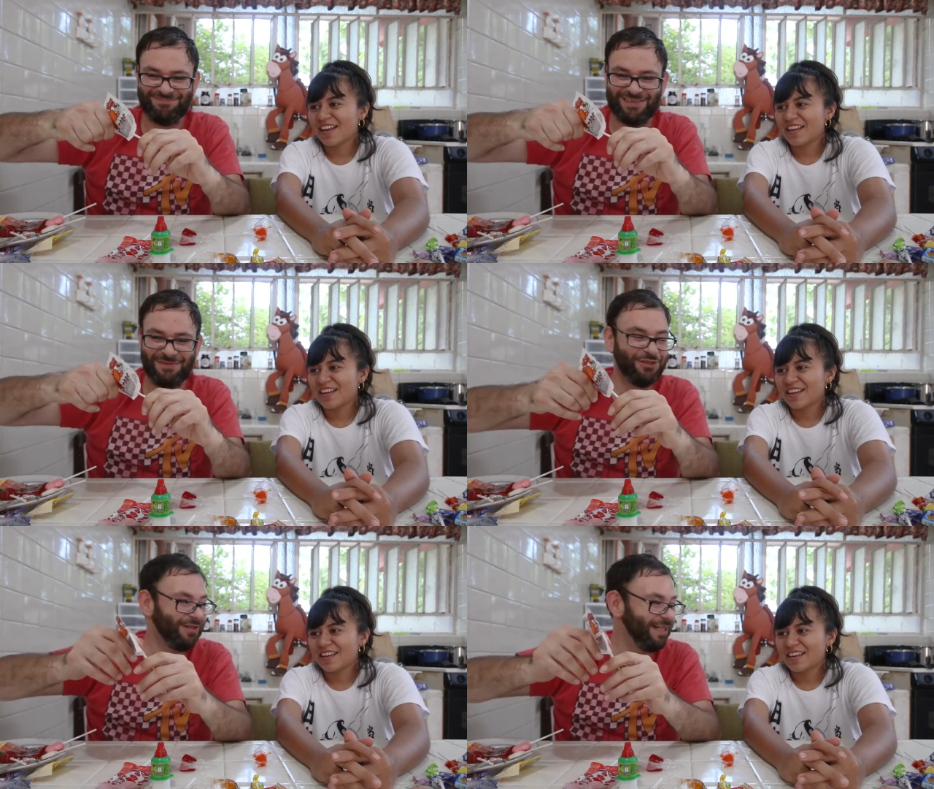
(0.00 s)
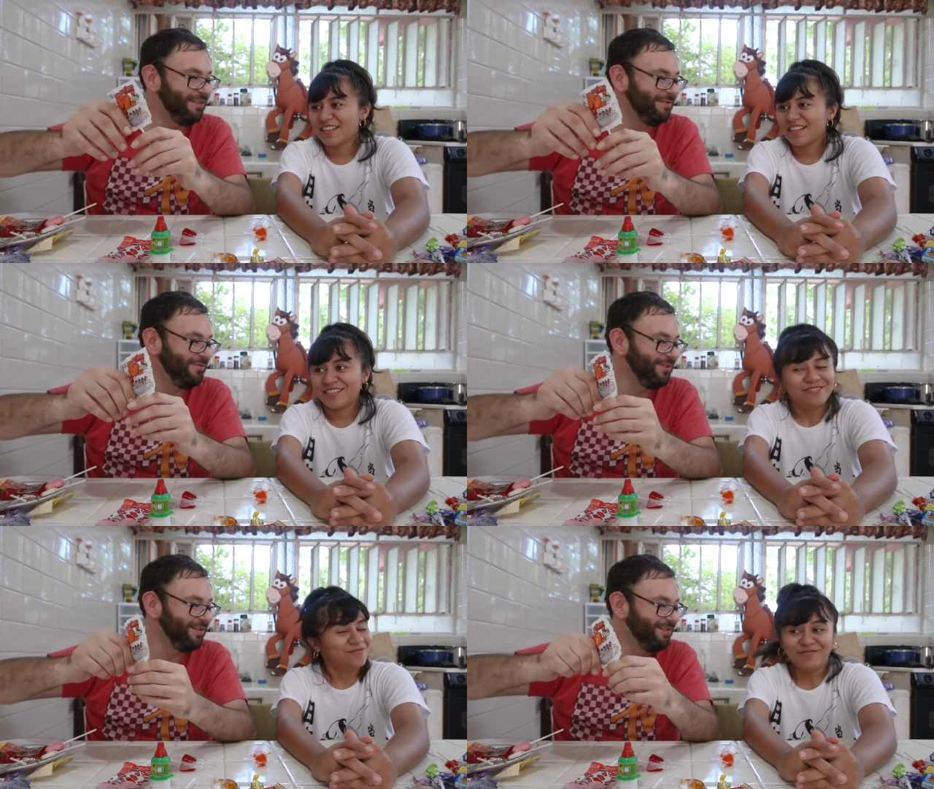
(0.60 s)
Speaker 1: Have you tried this
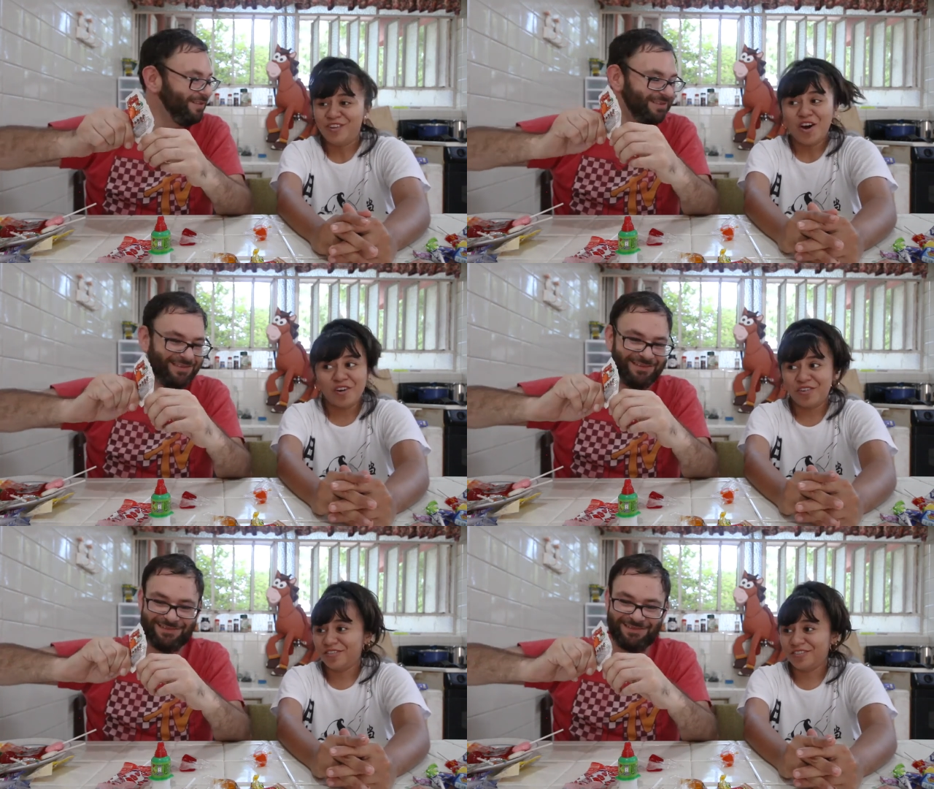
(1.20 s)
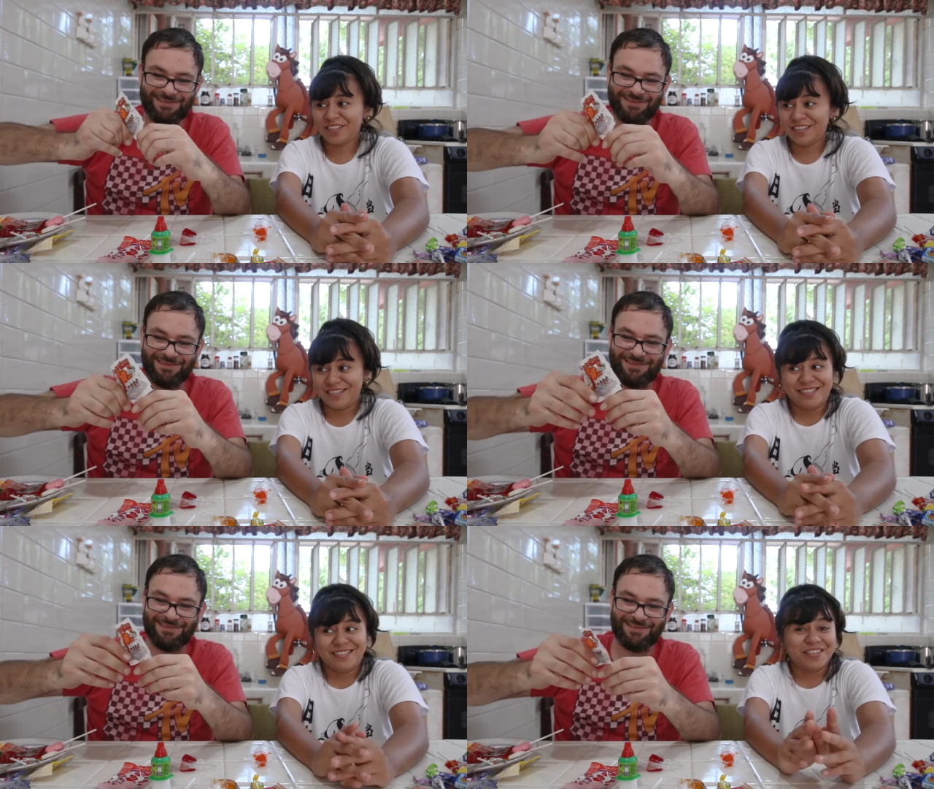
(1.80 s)
before?
Speaker 2: No,
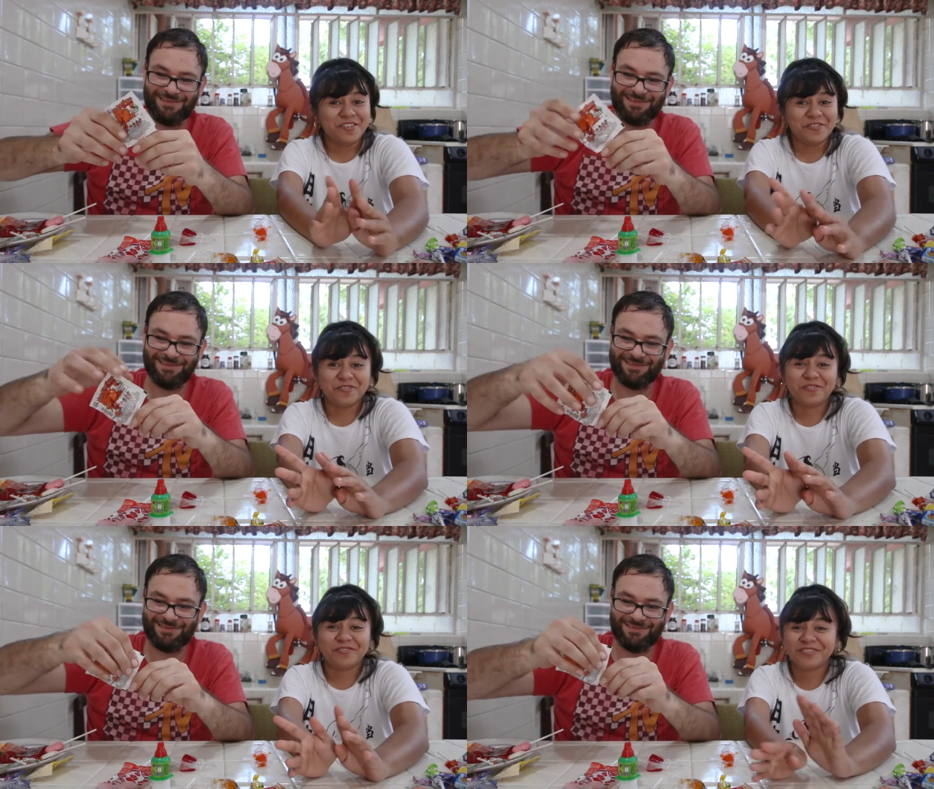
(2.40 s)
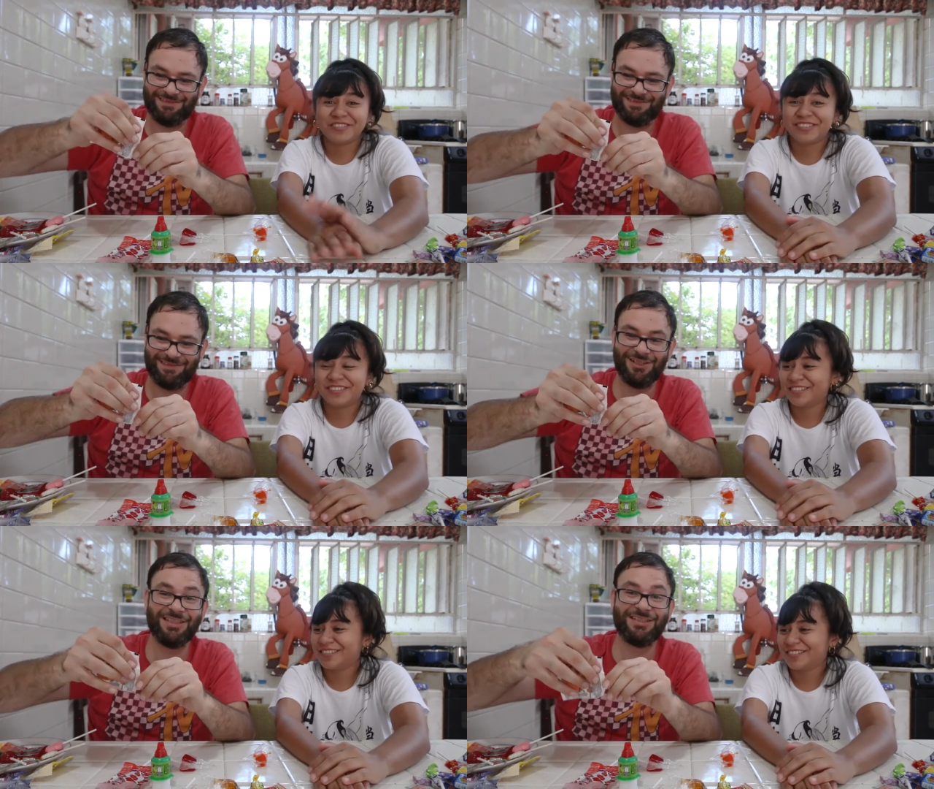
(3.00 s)
this is new.
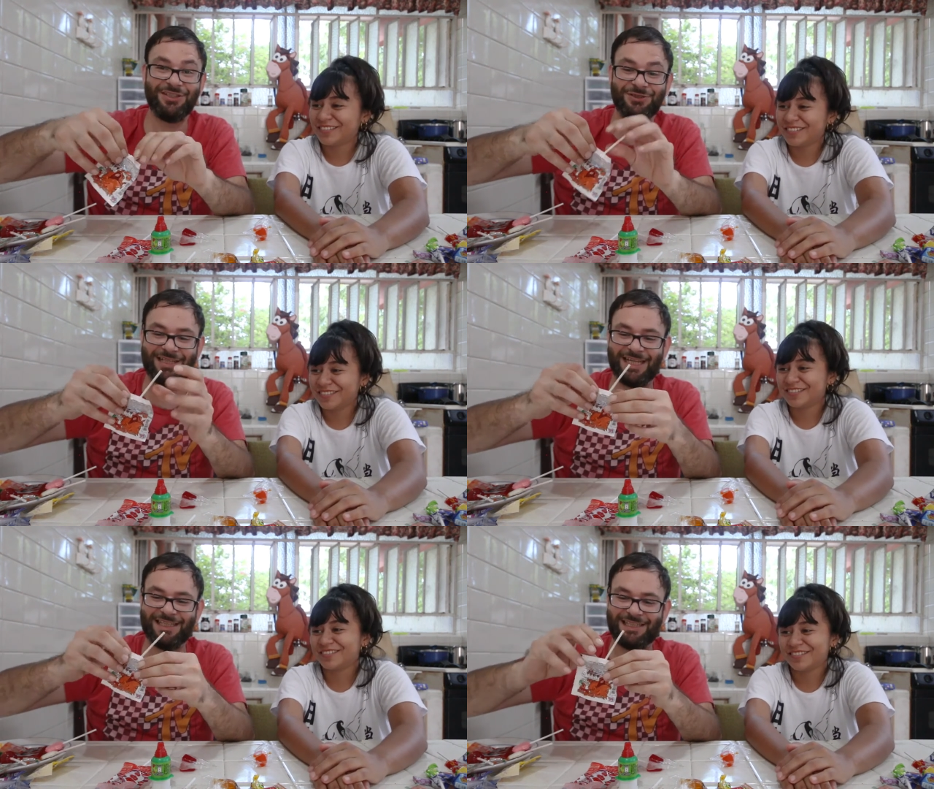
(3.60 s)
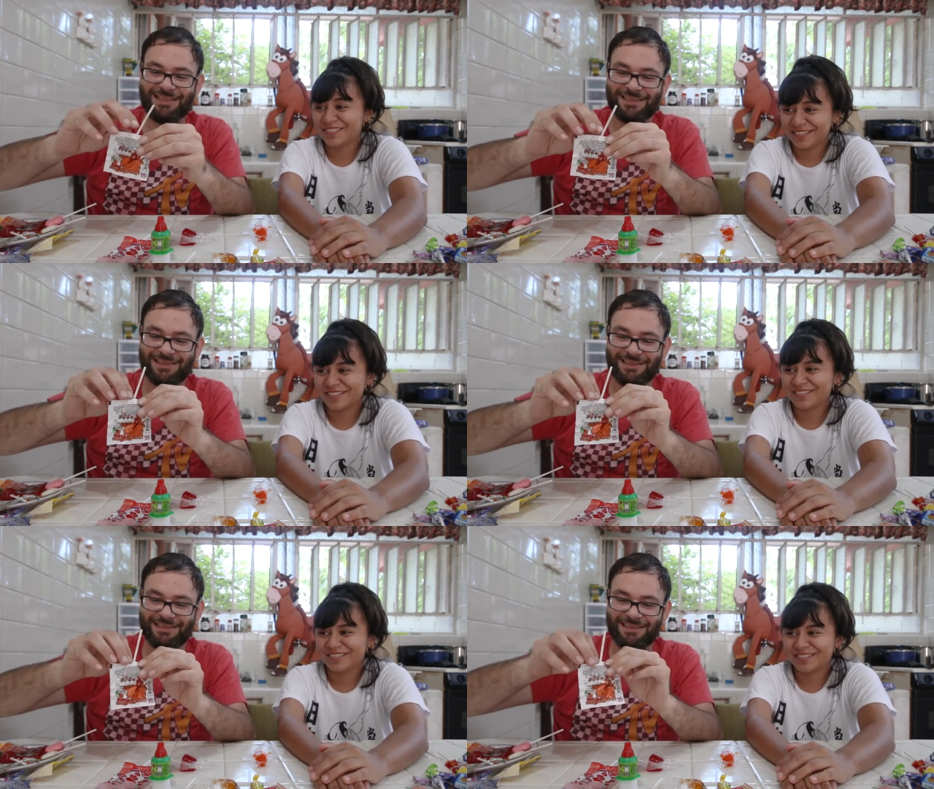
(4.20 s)
Speaker 1: Oh, this is a new candy?
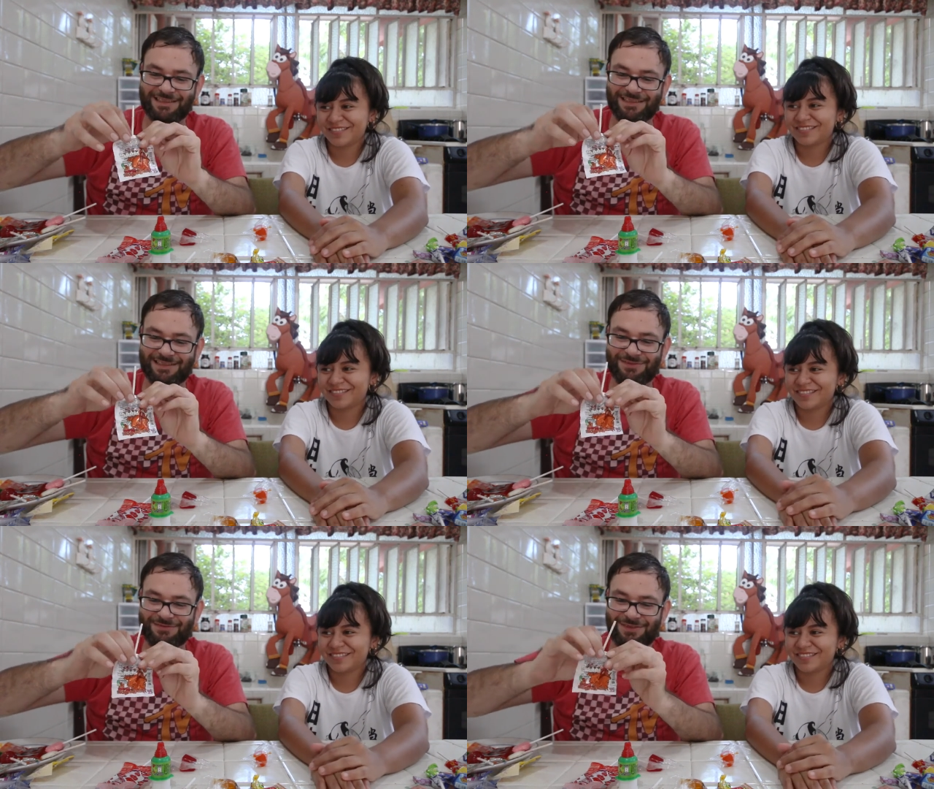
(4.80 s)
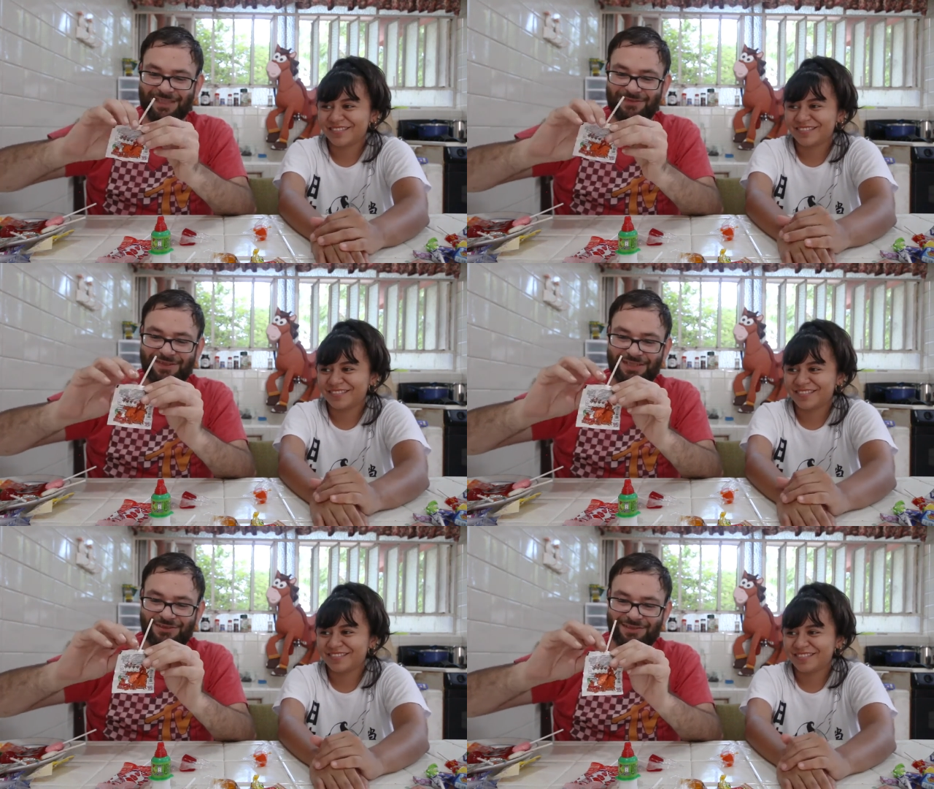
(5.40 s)
Oh, very
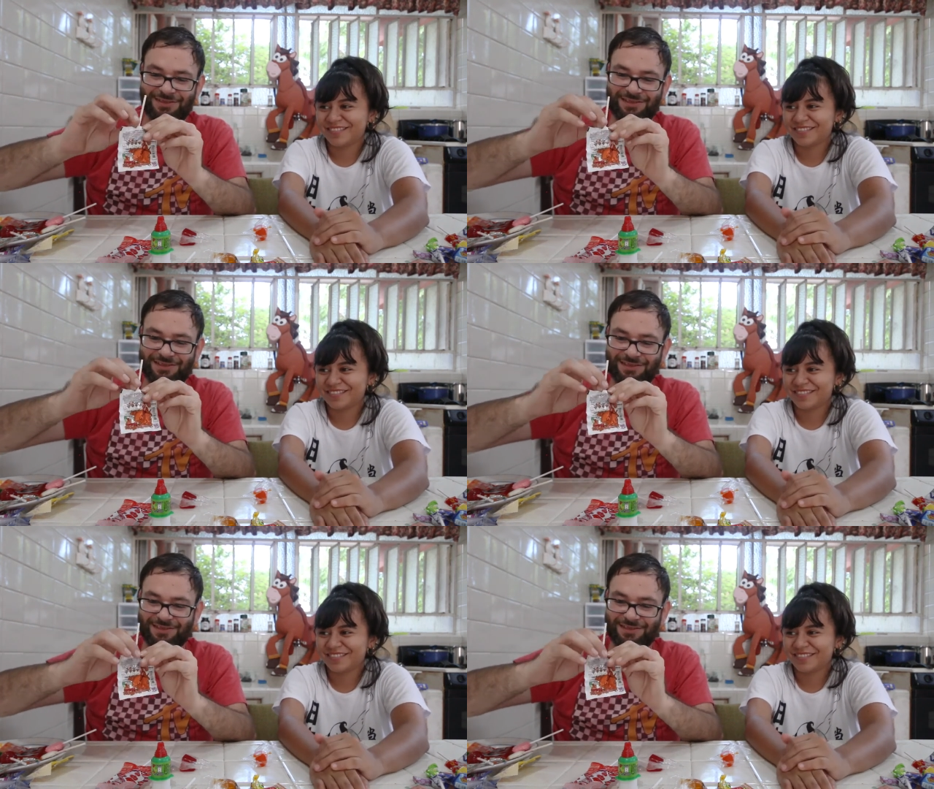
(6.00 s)
adventurous.